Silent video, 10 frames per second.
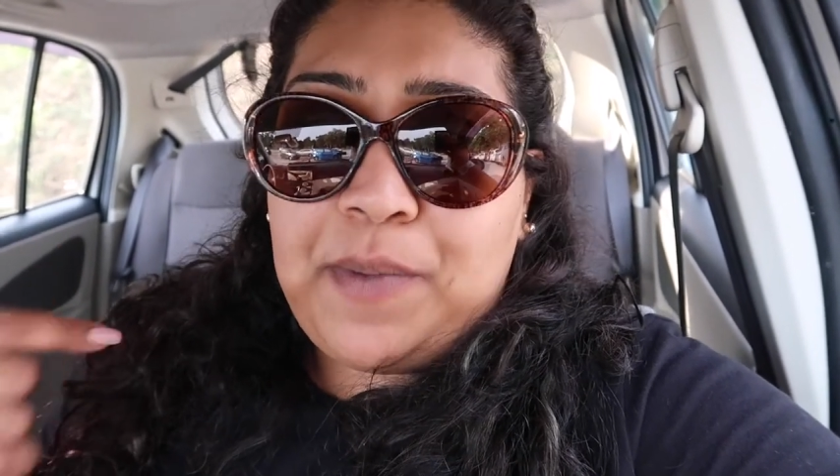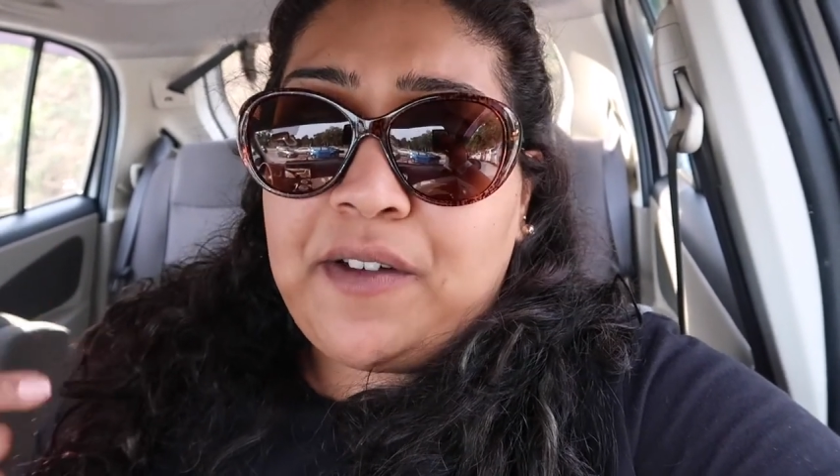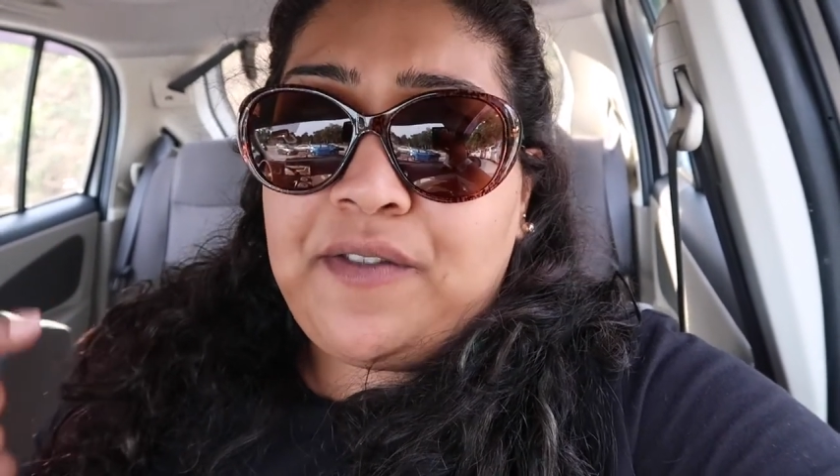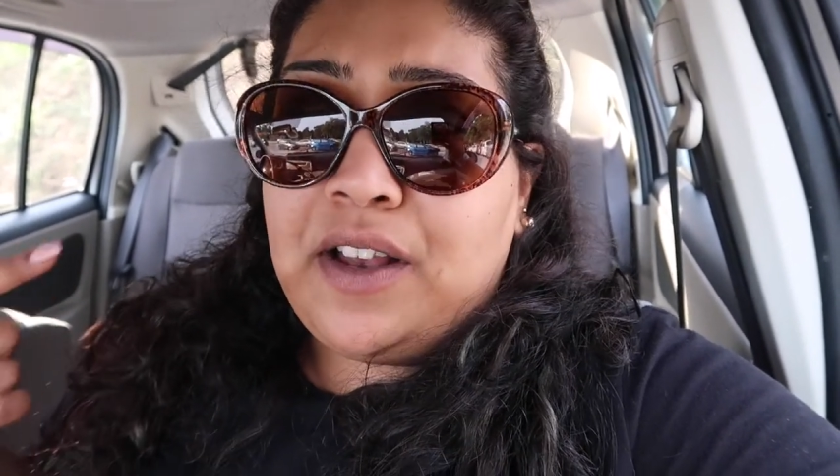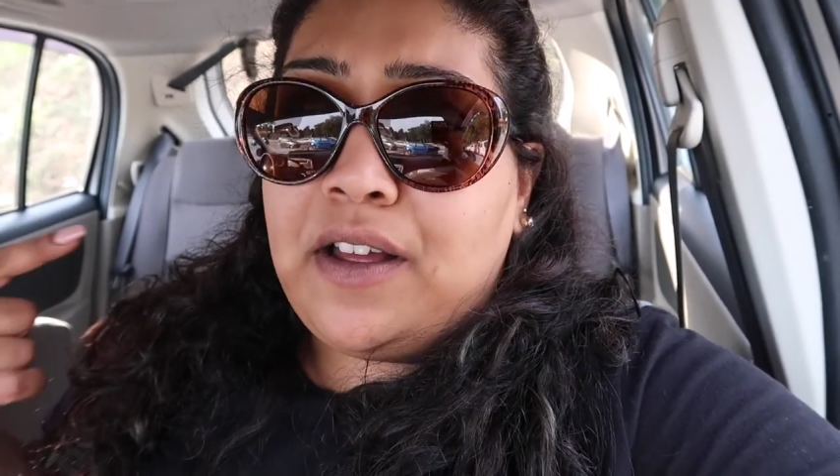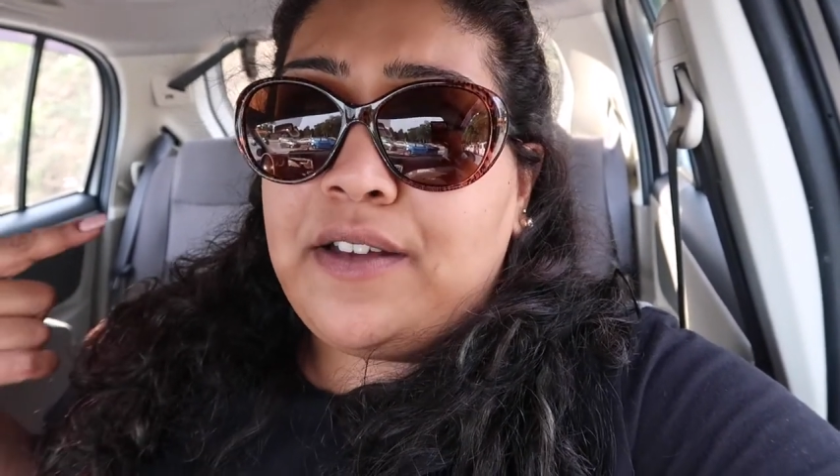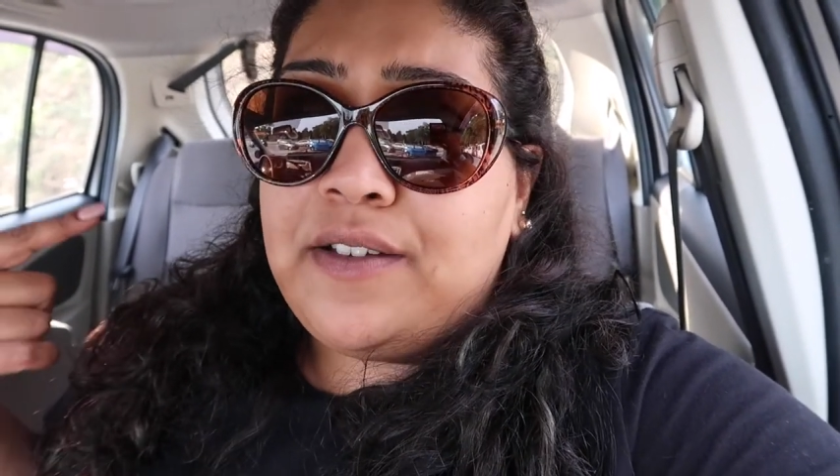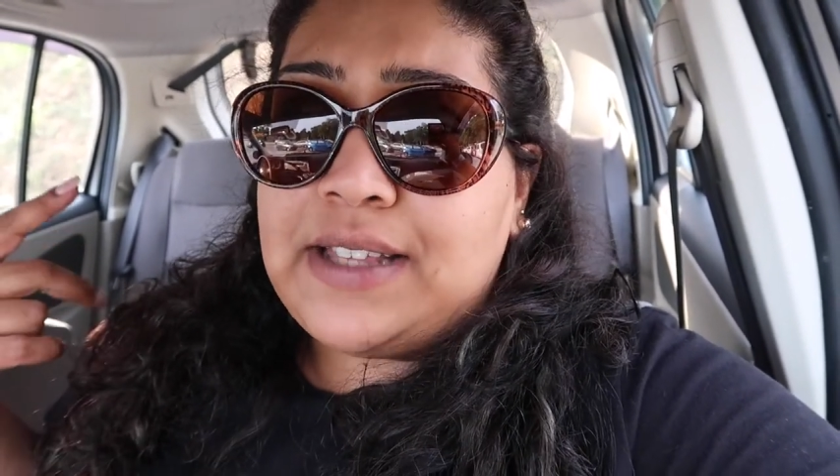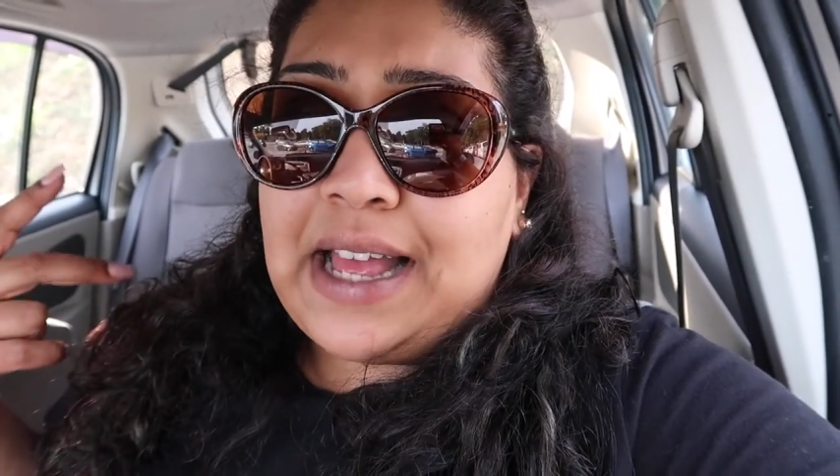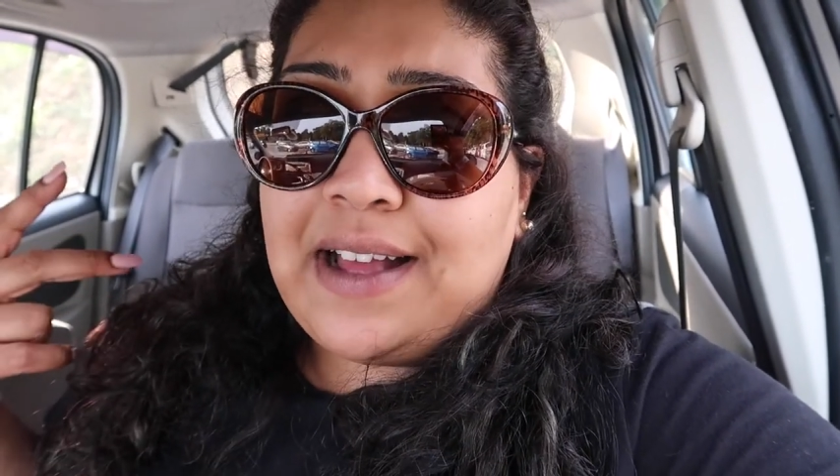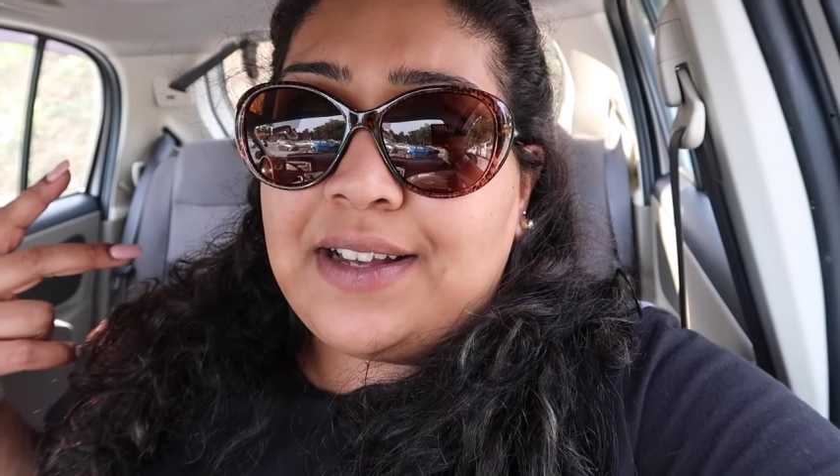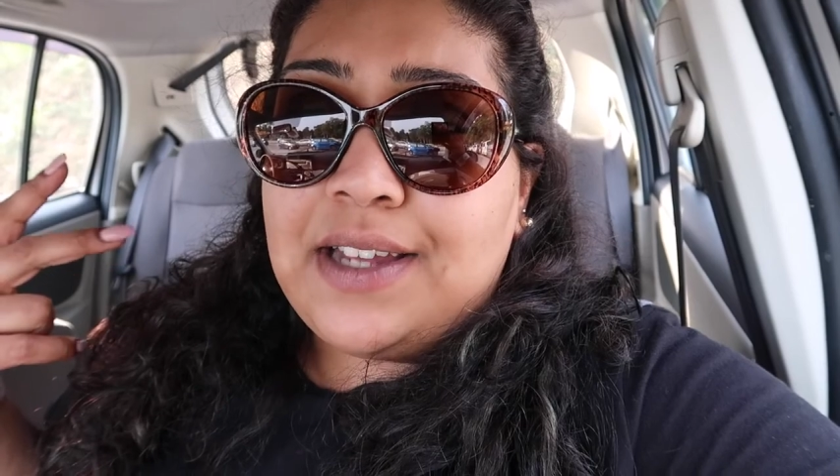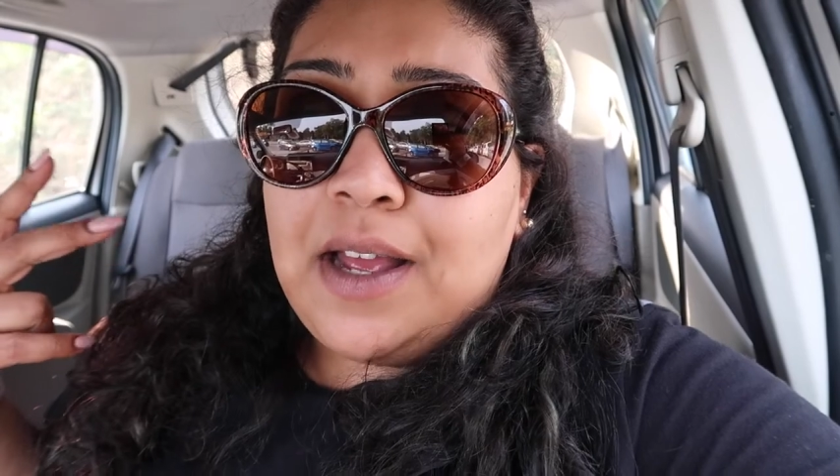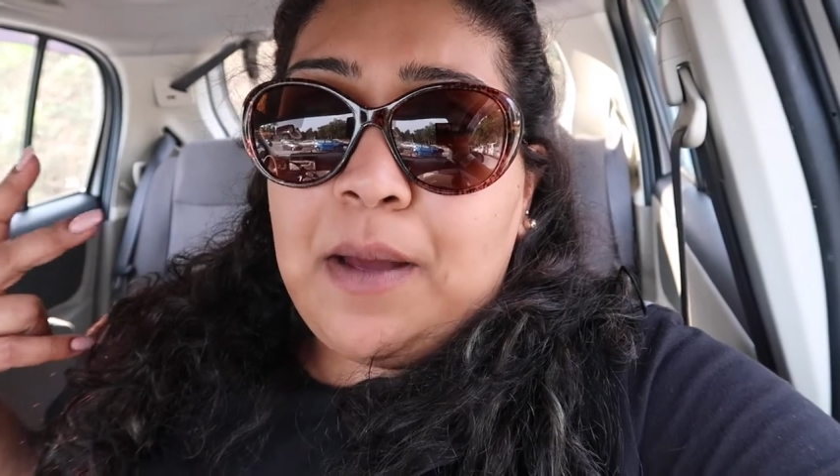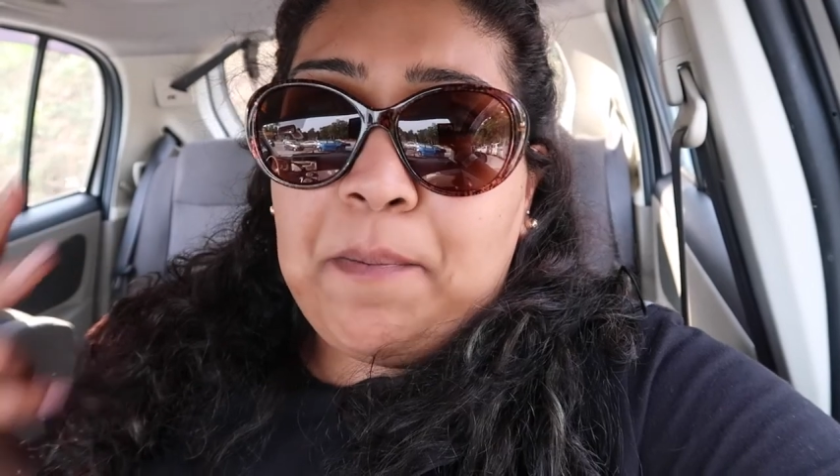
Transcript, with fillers: buffaloes and